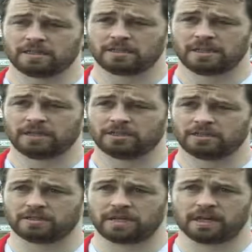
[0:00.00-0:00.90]
Six
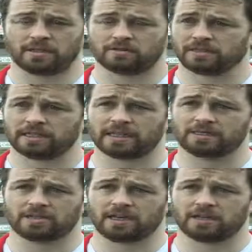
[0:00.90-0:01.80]
Nations, and I don't think
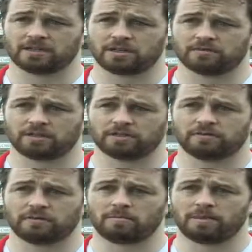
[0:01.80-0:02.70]
that's changed now since
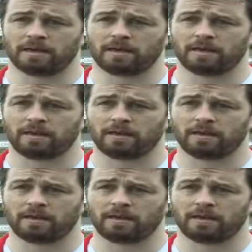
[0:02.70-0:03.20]
we've come back.